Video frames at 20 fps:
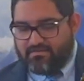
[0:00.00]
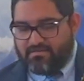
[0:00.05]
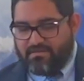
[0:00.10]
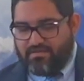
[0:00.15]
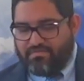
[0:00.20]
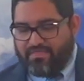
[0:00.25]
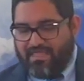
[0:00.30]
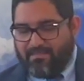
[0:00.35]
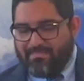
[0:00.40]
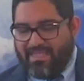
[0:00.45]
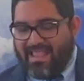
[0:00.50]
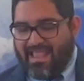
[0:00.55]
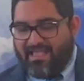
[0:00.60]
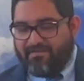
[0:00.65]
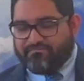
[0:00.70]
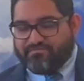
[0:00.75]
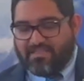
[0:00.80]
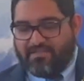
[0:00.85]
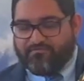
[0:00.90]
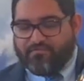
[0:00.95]
They may
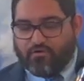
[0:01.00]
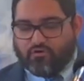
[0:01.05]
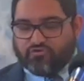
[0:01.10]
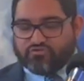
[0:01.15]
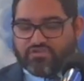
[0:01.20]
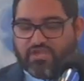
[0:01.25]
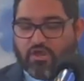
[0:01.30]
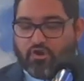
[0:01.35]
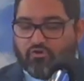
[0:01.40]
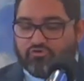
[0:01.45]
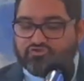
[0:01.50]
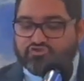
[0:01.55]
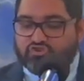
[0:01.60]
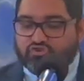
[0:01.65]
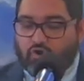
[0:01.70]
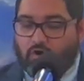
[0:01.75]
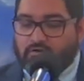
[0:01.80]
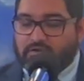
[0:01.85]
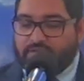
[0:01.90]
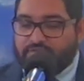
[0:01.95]
have difficulty
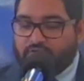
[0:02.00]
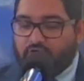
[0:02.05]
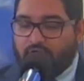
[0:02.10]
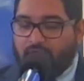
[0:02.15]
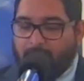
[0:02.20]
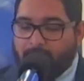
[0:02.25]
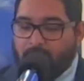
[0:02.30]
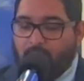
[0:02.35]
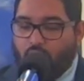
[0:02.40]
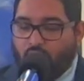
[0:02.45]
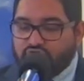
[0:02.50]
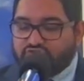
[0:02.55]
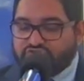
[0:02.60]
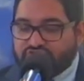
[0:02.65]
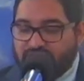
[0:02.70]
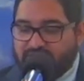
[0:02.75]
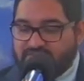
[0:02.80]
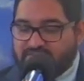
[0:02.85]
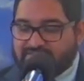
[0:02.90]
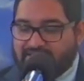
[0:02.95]
controlling their
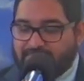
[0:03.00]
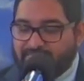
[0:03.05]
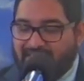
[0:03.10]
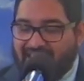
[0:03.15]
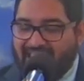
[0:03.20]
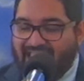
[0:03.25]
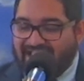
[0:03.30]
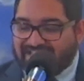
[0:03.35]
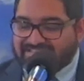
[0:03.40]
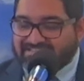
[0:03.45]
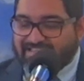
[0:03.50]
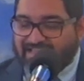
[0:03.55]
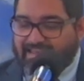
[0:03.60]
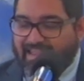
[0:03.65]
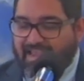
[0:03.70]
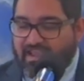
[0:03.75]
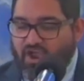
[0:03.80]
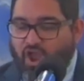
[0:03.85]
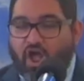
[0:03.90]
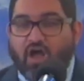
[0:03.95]
emotions and may
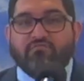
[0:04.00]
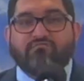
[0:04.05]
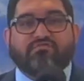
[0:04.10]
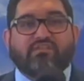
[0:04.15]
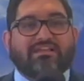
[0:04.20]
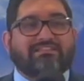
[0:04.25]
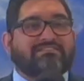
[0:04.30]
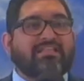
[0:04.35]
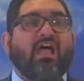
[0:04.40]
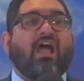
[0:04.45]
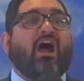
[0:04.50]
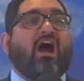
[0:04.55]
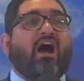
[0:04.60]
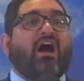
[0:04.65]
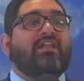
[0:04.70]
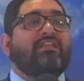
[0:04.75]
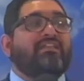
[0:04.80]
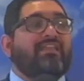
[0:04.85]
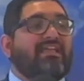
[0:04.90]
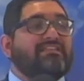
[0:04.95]
escalate conflicts
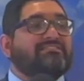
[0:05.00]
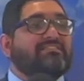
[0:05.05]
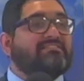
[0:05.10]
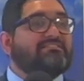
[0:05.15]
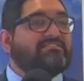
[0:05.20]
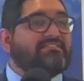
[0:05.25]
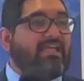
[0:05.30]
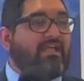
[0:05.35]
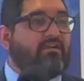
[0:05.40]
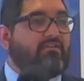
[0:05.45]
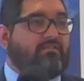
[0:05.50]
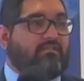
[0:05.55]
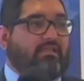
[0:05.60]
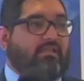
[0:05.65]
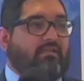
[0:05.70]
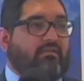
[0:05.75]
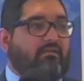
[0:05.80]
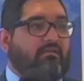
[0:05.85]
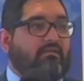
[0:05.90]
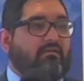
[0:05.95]
unnecessarily.
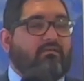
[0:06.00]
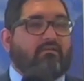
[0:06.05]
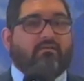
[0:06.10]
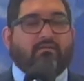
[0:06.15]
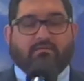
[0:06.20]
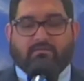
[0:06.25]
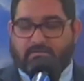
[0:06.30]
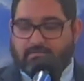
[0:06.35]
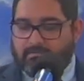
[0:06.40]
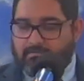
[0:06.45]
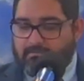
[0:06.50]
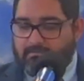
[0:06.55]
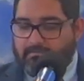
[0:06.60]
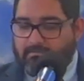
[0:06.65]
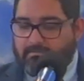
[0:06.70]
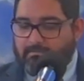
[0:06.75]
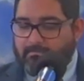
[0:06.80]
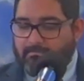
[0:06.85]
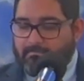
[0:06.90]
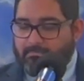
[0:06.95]

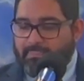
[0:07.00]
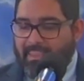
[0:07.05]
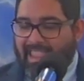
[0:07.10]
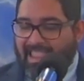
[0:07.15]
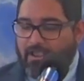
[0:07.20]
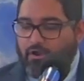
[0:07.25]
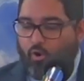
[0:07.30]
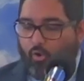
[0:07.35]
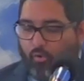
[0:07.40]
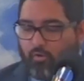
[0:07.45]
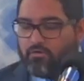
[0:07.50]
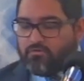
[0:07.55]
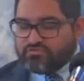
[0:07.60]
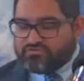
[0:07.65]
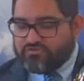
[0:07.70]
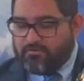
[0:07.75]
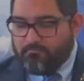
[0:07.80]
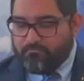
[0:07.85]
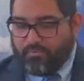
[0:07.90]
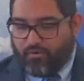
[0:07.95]
A
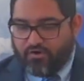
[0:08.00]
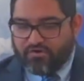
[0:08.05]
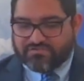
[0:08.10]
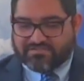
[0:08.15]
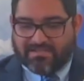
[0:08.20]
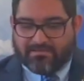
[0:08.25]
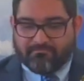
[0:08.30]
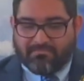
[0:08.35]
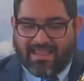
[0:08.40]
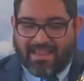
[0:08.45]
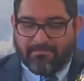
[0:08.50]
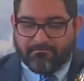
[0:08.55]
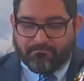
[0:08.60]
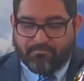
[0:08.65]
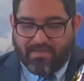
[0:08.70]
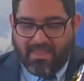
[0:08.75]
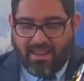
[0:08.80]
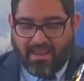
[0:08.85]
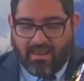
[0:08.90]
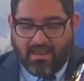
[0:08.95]
quarrelsome person may
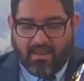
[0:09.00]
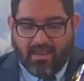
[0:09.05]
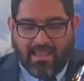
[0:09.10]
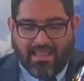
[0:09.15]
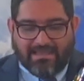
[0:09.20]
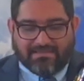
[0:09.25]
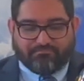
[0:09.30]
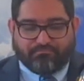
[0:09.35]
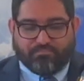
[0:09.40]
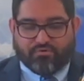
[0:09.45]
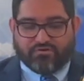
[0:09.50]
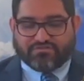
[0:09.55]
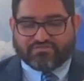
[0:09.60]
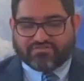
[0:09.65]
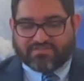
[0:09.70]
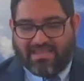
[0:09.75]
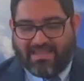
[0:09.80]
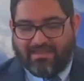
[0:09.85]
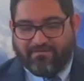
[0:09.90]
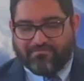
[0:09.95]
be
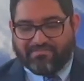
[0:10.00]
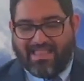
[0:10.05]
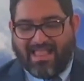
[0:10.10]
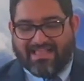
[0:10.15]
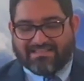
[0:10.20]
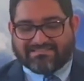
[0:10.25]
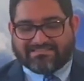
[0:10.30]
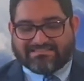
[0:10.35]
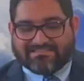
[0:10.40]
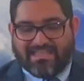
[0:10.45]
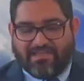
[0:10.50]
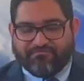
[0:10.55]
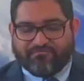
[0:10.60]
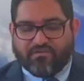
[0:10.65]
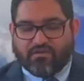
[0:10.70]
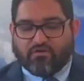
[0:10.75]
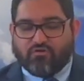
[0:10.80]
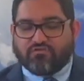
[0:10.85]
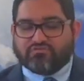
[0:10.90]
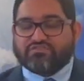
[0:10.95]
perceived as
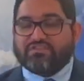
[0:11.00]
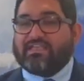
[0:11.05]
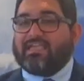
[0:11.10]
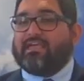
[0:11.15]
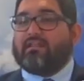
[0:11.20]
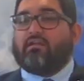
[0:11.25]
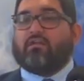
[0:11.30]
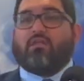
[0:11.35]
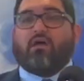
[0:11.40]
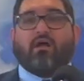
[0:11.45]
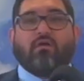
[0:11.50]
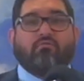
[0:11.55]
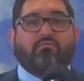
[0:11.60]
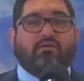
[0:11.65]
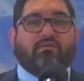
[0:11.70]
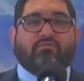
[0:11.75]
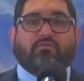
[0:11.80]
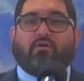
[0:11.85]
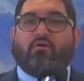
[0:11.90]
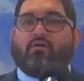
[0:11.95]
difficult to get along
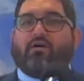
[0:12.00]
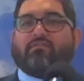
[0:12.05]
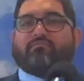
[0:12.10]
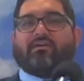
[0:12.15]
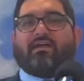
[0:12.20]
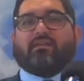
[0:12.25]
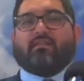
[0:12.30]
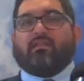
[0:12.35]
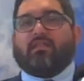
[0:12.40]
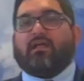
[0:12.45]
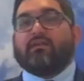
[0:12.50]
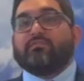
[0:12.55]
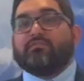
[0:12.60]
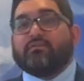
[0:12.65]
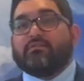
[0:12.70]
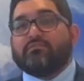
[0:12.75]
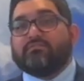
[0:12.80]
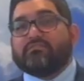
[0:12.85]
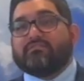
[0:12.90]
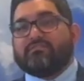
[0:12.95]
with. Oh, I've had a lot of
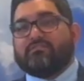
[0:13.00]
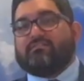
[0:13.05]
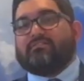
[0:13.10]
those.